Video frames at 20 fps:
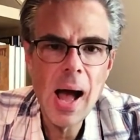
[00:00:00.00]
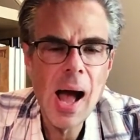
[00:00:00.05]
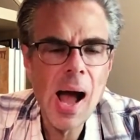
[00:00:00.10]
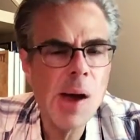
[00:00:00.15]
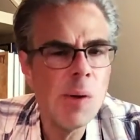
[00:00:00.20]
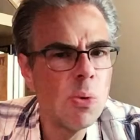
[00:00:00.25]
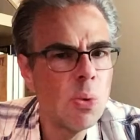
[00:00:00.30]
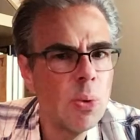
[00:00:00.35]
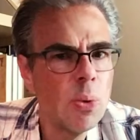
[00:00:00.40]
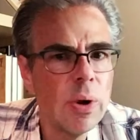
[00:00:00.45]
I
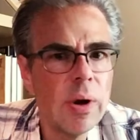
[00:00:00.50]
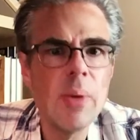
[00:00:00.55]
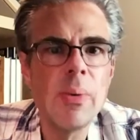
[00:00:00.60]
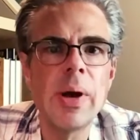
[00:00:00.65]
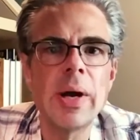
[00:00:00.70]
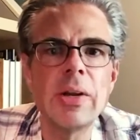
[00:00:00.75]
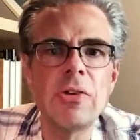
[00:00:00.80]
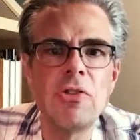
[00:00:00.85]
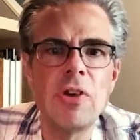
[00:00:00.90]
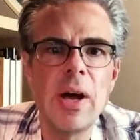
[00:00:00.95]
really
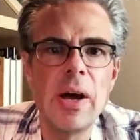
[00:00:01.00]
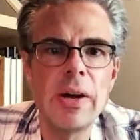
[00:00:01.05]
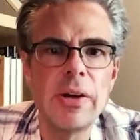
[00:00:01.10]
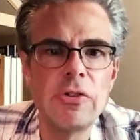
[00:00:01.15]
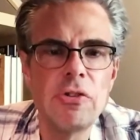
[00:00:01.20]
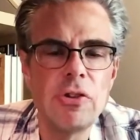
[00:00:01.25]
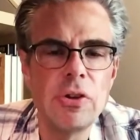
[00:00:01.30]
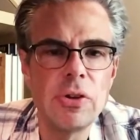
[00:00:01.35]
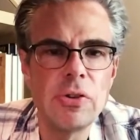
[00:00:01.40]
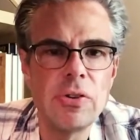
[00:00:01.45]
want to
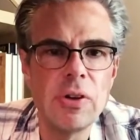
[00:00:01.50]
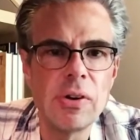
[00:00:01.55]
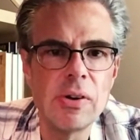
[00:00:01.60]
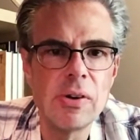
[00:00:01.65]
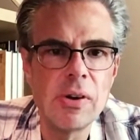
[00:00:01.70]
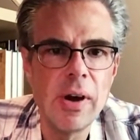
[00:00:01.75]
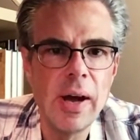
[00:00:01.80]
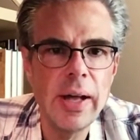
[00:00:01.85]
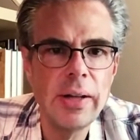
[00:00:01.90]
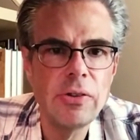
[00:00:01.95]
challenge you to
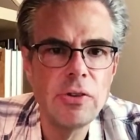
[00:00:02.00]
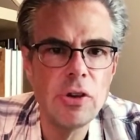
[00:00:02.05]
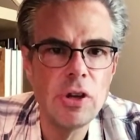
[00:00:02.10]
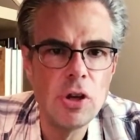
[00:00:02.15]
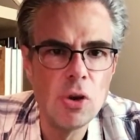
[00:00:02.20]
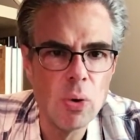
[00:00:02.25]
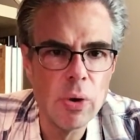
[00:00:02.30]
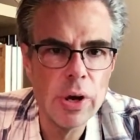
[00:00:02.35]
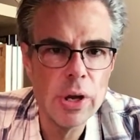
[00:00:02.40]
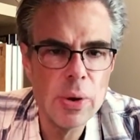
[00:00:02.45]
let
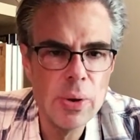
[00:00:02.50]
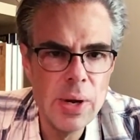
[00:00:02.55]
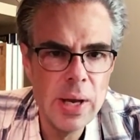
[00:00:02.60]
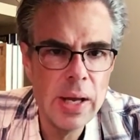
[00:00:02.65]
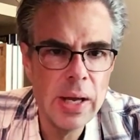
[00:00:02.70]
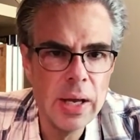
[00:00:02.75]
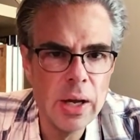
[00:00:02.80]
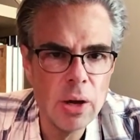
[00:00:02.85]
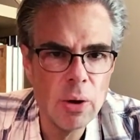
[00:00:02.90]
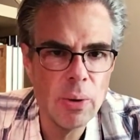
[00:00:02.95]
your
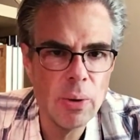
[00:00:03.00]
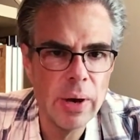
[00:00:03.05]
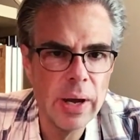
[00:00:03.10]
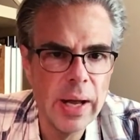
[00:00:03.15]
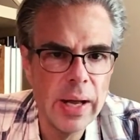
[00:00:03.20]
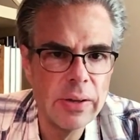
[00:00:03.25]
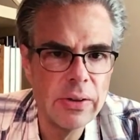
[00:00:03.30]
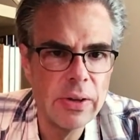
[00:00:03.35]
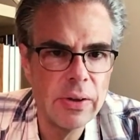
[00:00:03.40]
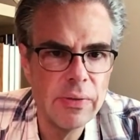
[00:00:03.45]
unique
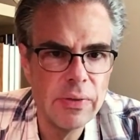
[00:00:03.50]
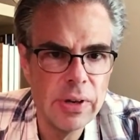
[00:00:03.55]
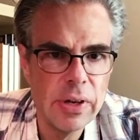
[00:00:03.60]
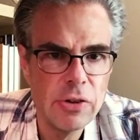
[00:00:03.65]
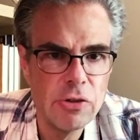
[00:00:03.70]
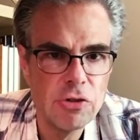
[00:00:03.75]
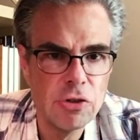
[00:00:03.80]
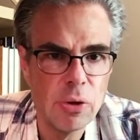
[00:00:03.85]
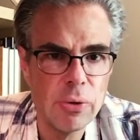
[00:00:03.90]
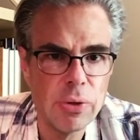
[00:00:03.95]
creativity
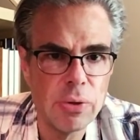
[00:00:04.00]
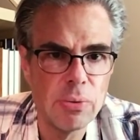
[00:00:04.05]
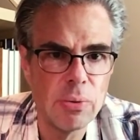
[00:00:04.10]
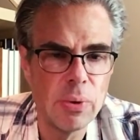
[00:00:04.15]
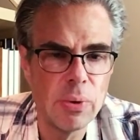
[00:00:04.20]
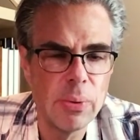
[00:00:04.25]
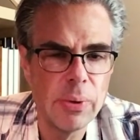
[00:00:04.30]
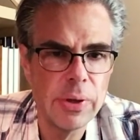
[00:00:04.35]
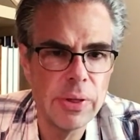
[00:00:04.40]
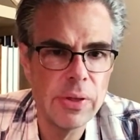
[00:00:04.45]
show
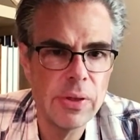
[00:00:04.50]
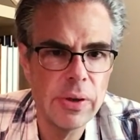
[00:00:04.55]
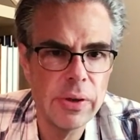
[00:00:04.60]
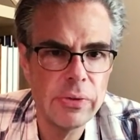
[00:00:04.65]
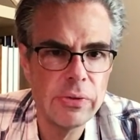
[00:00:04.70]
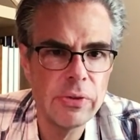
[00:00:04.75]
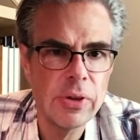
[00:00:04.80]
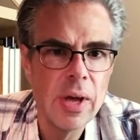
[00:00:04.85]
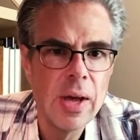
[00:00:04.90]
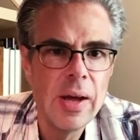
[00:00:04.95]
through with
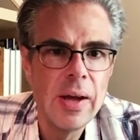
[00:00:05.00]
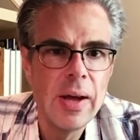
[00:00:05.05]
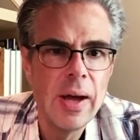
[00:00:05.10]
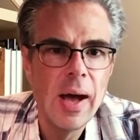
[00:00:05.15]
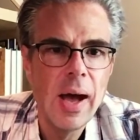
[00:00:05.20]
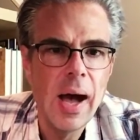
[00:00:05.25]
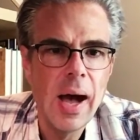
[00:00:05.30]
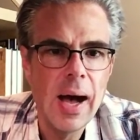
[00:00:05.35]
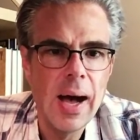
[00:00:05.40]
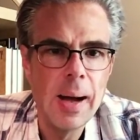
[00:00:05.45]
this.
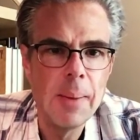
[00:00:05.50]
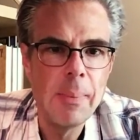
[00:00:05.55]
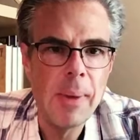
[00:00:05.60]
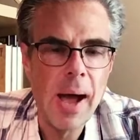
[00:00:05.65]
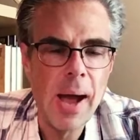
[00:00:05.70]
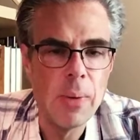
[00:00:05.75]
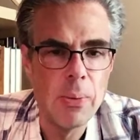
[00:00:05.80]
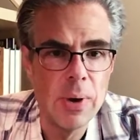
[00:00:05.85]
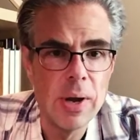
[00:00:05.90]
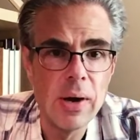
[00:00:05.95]

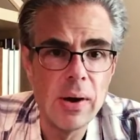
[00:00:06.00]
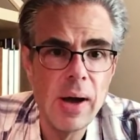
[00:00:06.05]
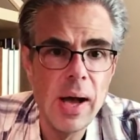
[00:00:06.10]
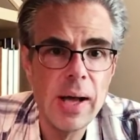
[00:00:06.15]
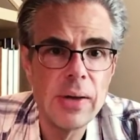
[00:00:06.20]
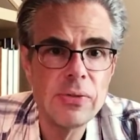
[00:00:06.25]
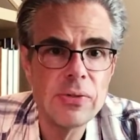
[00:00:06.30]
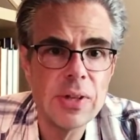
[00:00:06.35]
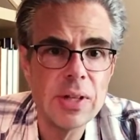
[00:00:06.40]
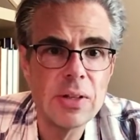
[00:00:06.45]
I
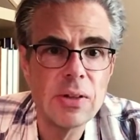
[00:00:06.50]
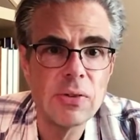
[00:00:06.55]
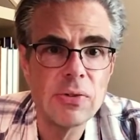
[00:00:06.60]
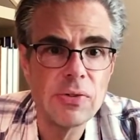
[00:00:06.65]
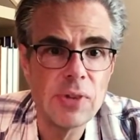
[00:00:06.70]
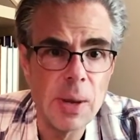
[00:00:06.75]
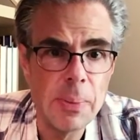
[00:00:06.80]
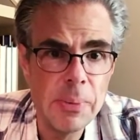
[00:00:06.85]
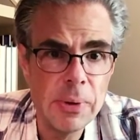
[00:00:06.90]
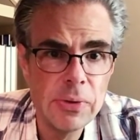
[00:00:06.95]
realize that to
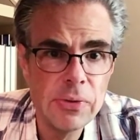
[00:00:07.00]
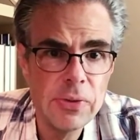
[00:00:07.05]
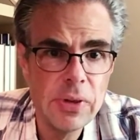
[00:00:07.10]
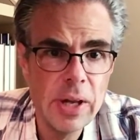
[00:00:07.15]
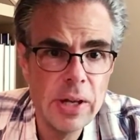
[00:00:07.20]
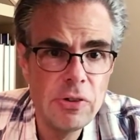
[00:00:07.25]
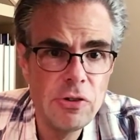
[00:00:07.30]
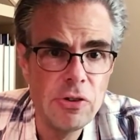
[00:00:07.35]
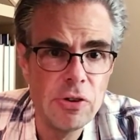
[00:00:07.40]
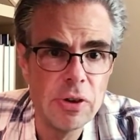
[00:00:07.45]
some
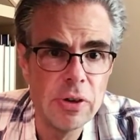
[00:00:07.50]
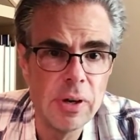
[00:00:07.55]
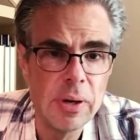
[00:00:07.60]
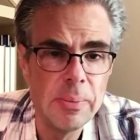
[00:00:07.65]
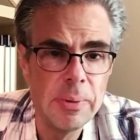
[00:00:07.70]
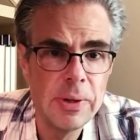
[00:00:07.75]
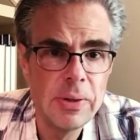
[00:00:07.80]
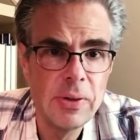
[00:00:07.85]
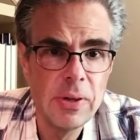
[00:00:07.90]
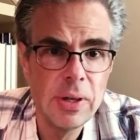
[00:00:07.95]
extent you're
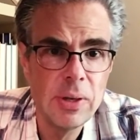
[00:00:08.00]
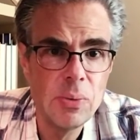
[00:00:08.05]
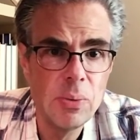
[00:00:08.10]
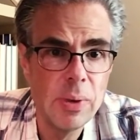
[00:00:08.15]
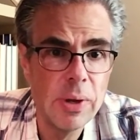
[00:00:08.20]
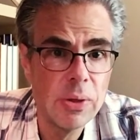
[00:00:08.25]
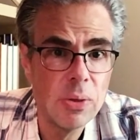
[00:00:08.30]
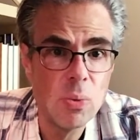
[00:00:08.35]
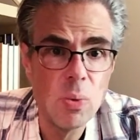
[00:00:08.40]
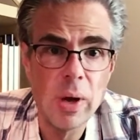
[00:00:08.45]
limited
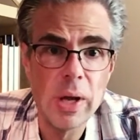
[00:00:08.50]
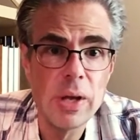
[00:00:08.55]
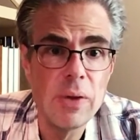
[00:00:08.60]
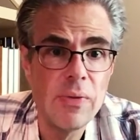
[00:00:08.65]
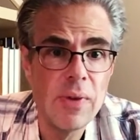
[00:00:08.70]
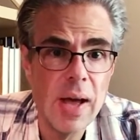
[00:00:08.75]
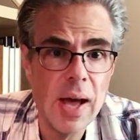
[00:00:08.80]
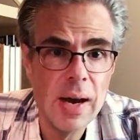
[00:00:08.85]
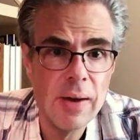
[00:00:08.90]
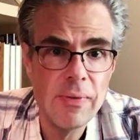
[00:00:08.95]
with what you've
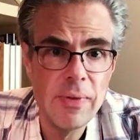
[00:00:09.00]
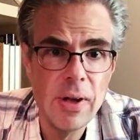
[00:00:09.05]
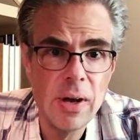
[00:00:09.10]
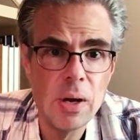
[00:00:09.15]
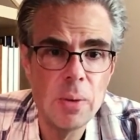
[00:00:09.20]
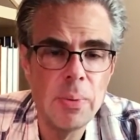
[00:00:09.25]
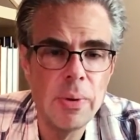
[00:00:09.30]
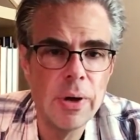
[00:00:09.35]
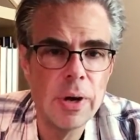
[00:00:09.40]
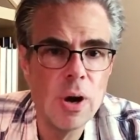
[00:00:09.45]
got
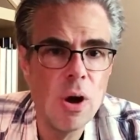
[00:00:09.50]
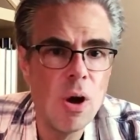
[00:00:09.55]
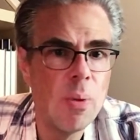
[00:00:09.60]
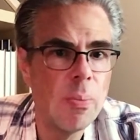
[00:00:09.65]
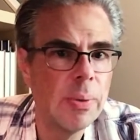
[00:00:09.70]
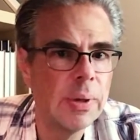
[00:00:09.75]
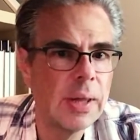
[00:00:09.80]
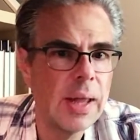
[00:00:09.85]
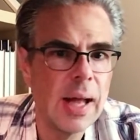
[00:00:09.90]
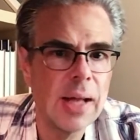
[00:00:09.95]
available at home,
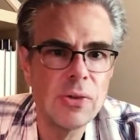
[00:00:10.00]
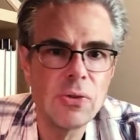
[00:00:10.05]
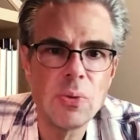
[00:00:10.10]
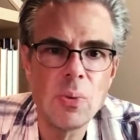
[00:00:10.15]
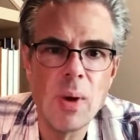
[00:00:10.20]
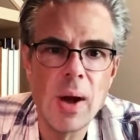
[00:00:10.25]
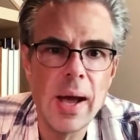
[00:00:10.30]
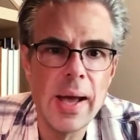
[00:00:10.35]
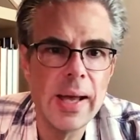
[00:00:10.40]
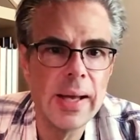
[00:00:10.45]
but that's
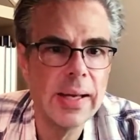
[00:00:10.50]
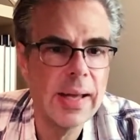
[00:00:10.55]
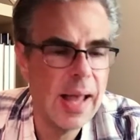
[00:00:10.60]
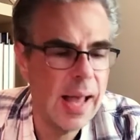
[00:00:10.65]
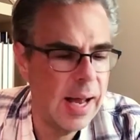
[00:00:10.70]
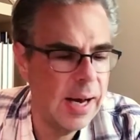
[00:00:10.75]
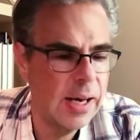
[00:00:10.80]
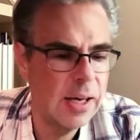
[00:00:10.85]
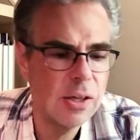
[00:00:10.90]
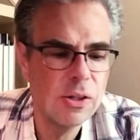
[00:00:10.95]
why it
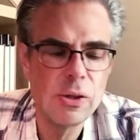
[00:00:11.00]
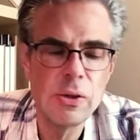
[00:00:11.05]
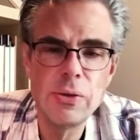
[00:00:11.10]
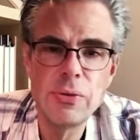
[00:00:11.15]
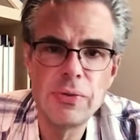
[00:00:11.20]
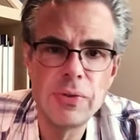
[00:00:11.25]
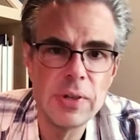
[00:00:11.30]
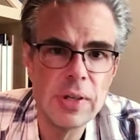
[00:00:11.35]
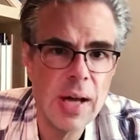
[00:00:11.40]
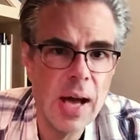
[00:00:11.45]
can include
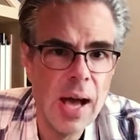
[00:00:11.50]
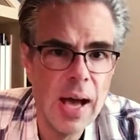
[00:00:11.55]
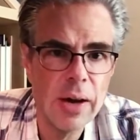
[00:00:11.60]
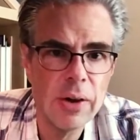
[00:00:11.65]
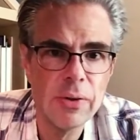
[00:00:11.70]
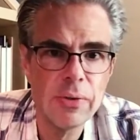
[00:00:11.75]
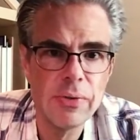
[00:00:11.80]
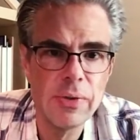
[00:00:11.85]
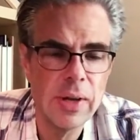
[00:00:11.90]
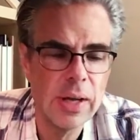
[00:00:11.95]

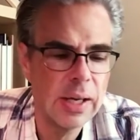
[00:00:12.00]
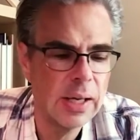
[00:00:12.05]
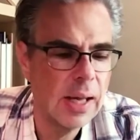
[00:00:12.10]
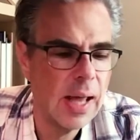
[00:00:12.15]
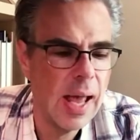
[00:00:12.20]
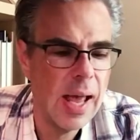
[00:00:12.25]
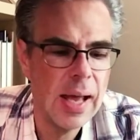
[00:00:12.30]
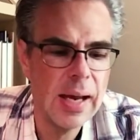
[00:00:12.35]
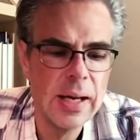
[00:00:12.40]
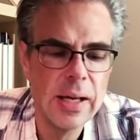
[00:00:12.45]
photography, it
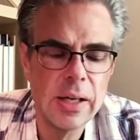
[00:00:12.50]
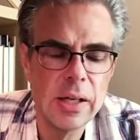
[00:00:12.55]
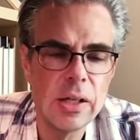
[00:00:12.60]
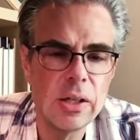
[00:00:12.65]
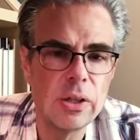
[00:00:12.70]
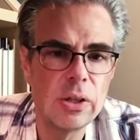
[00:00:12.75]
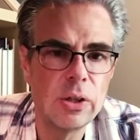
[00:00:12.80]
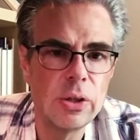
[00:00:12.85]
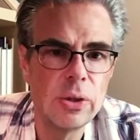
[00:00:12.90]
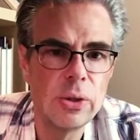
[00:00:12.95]
can
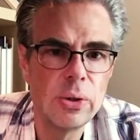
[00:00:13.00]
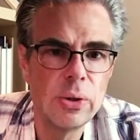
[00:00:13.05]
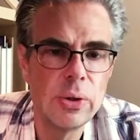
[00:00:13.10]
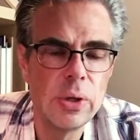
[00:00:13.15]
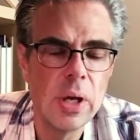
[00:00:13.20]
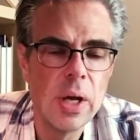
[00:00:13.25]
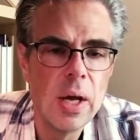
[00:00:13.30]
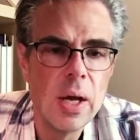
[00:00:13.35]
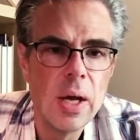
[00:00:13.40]
include